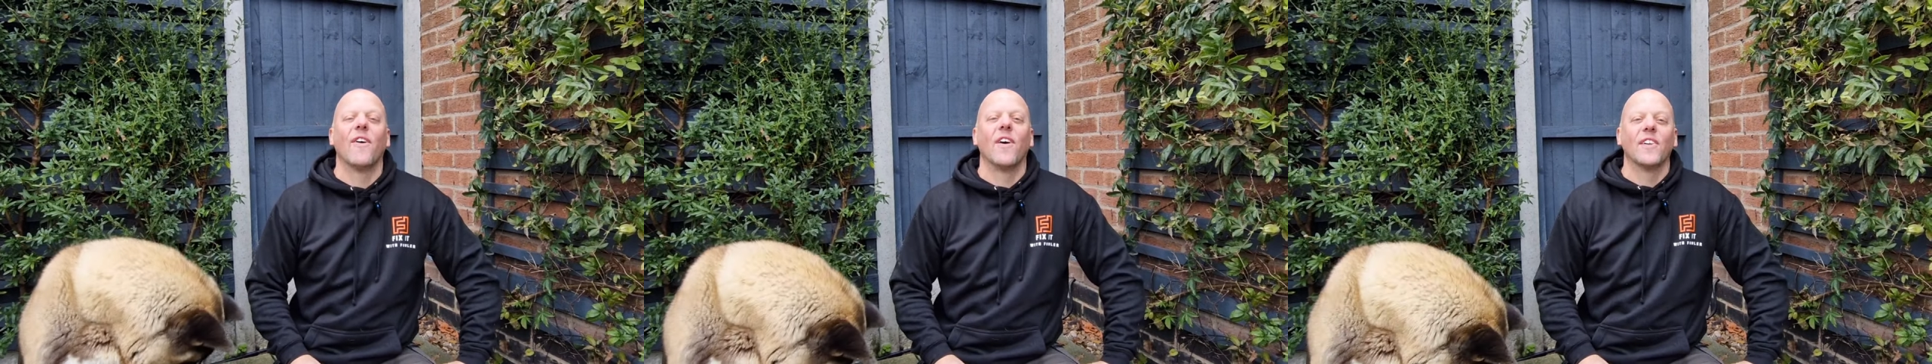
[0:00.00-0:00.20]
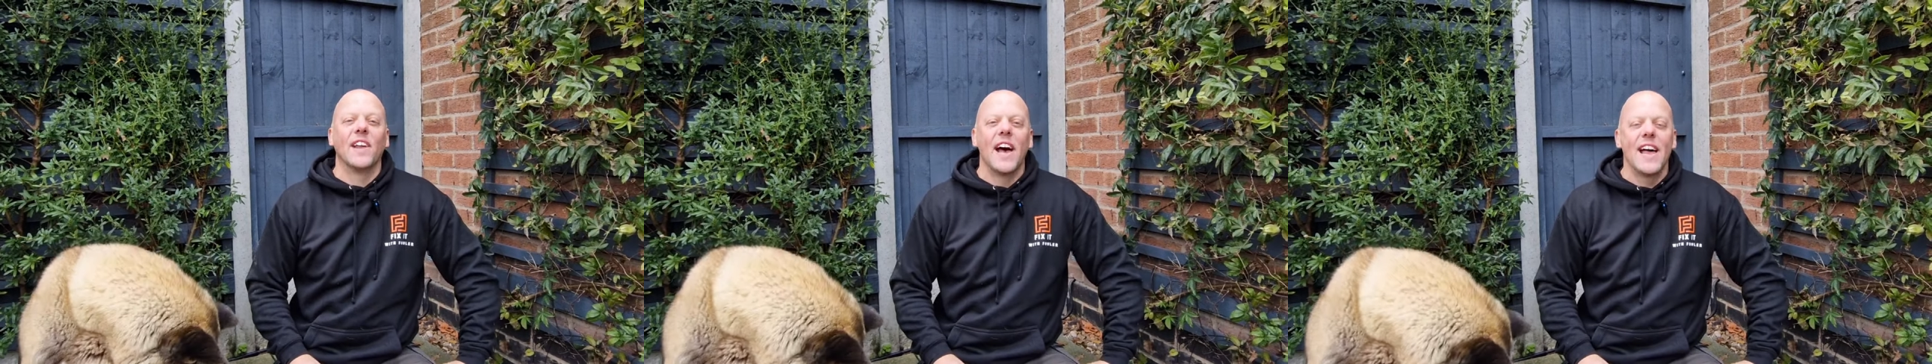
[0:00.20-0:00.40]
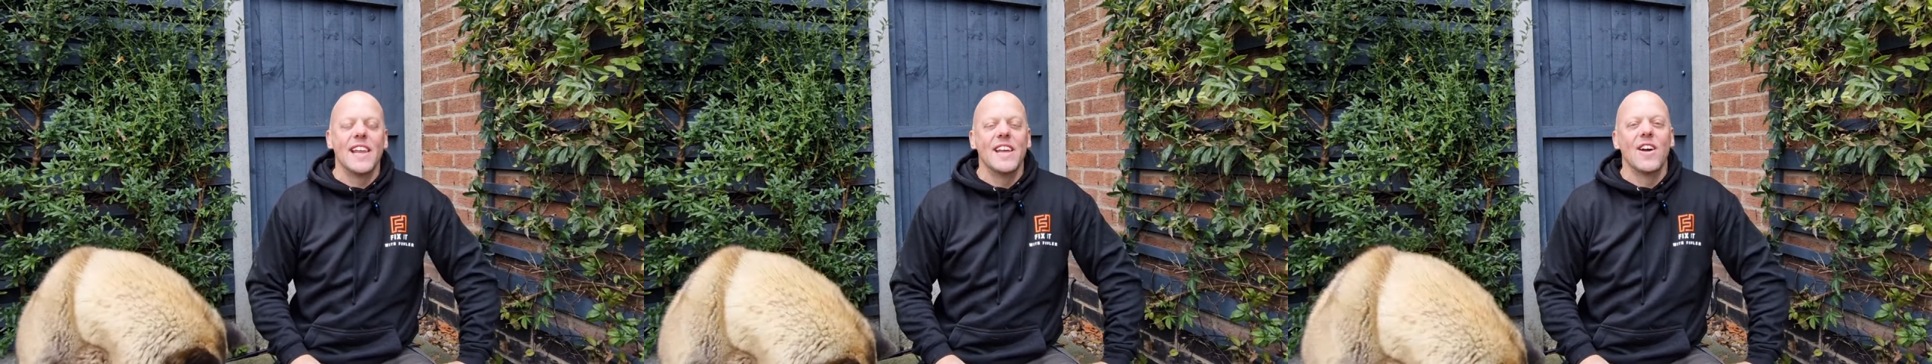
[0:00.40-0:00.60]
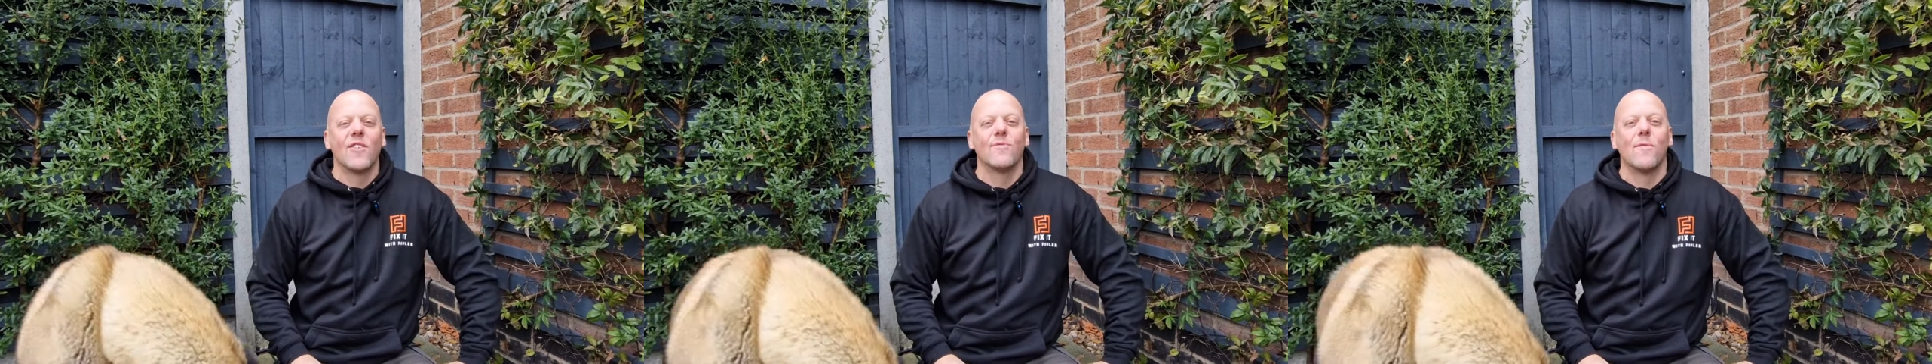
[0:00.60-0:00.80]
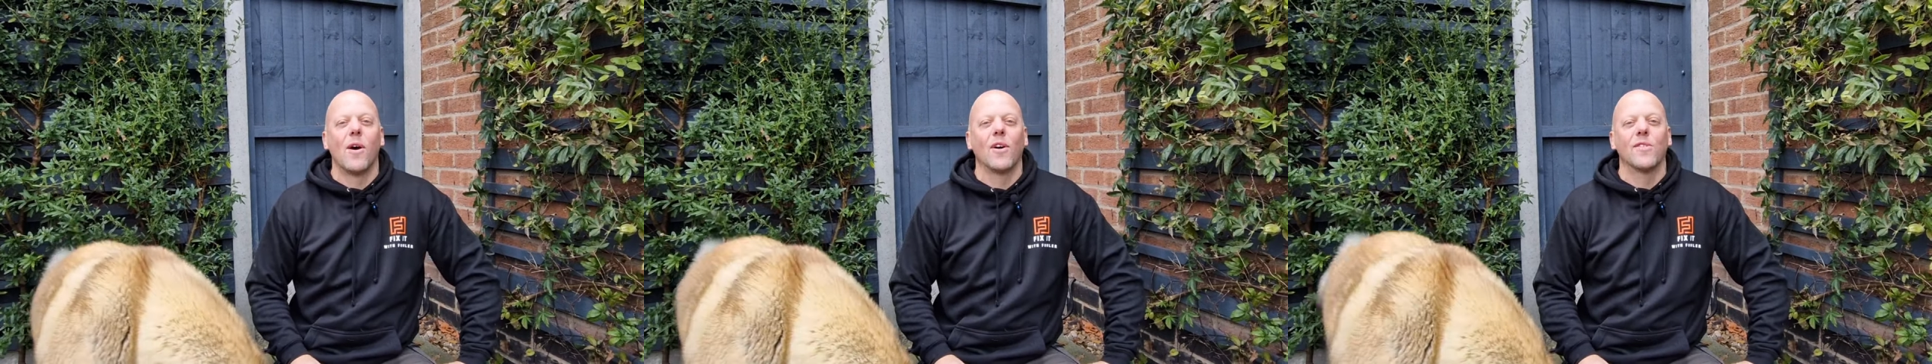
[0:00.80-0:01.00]
on any
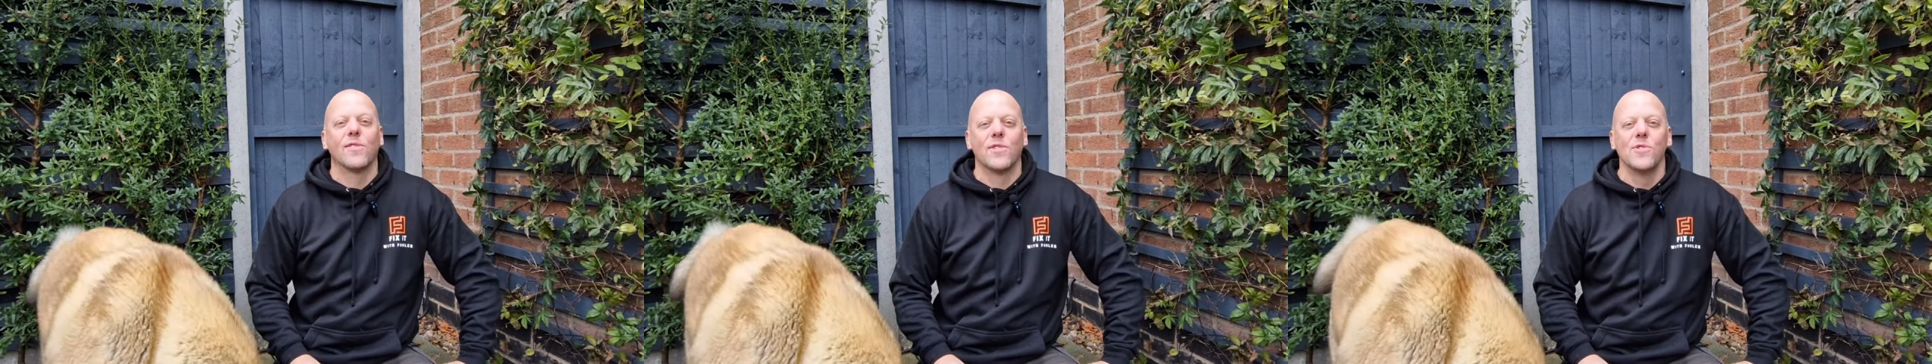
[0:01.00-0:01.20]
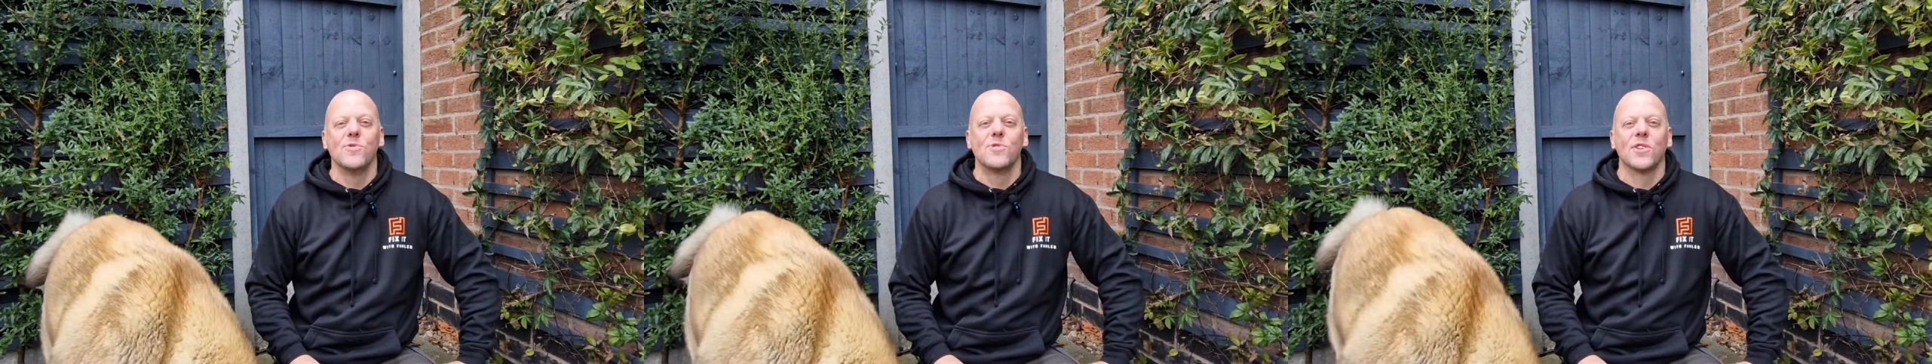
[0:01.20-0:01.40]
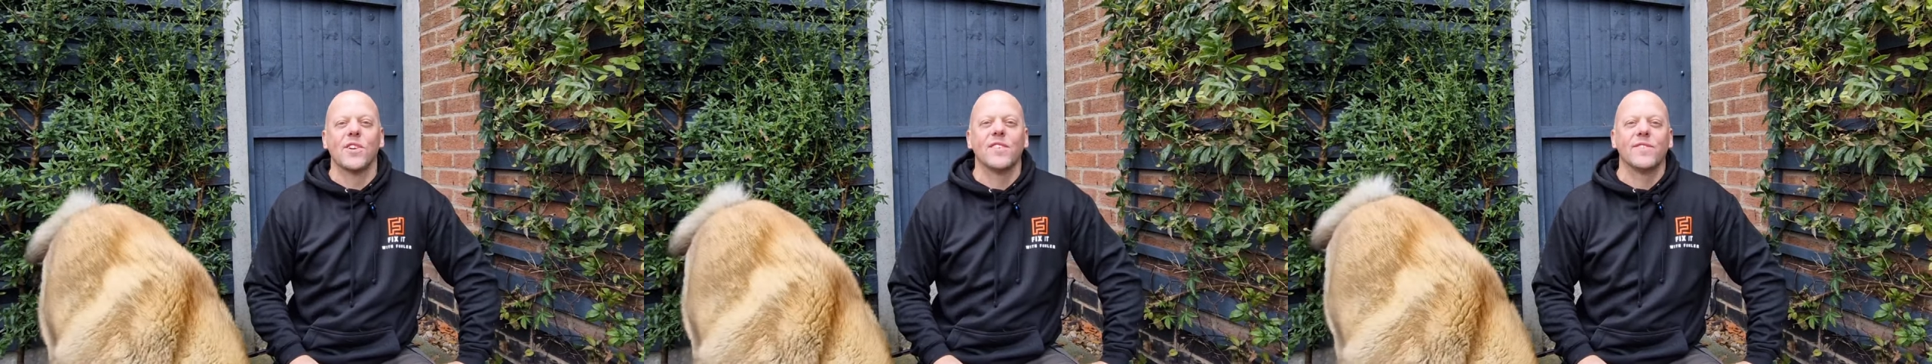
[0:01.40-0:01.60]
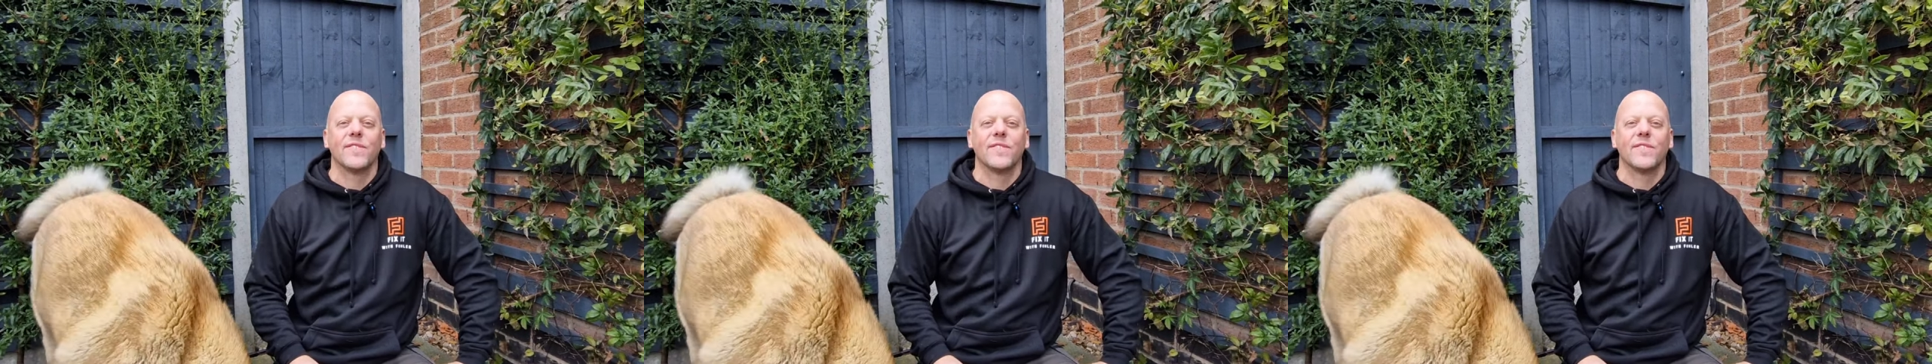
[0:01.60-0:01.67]
of my future